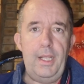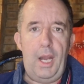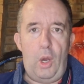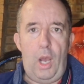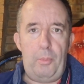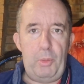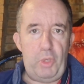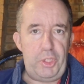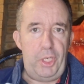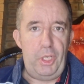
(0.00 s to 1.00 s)
You know, I've
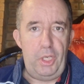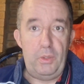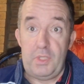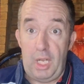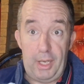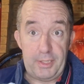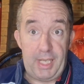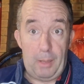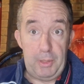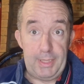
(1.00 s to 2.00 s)
been watching the news the
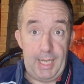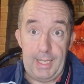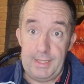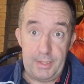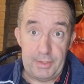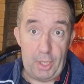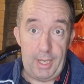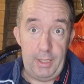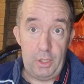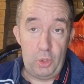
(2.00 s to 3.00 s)
last couple of days, as
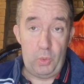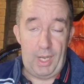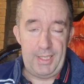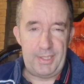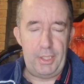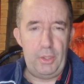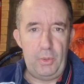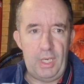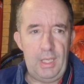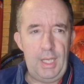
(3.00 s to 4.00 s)
I always
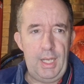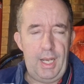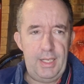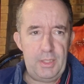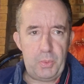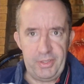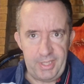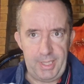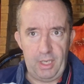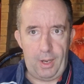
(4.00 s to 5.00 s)
do. And there's one
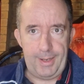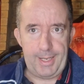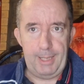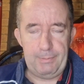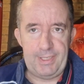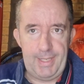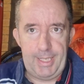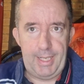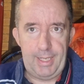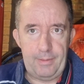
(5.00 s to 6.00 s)
thing that I keep
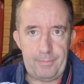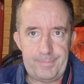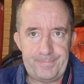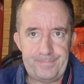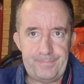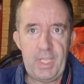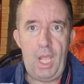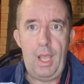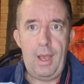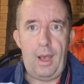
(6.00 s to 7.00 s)
thinking.
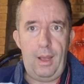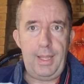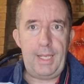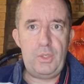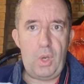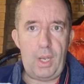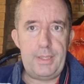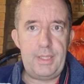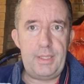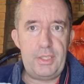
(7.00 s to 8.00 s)
Are they
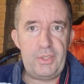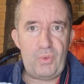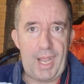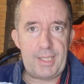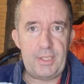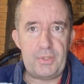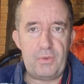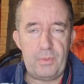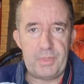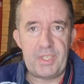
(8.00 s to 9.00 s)
trying to distract us
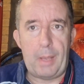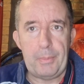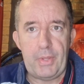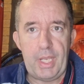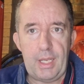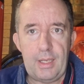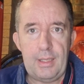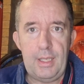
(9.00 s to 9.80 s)
from something?